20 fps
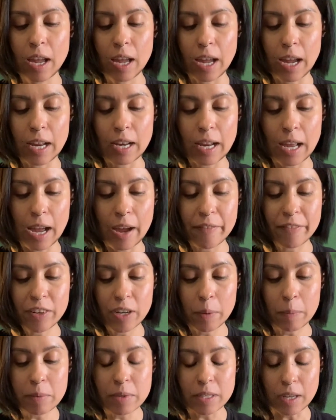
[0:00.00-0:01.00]
and after
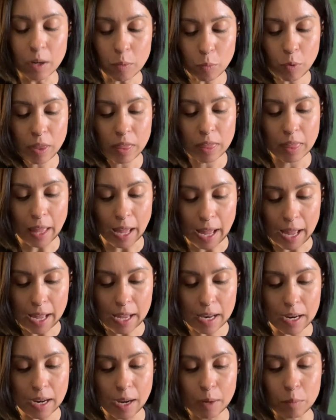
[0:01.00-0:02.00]
I'm done with
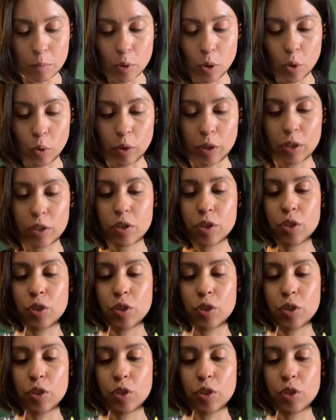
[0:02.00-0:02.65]
that, I'm going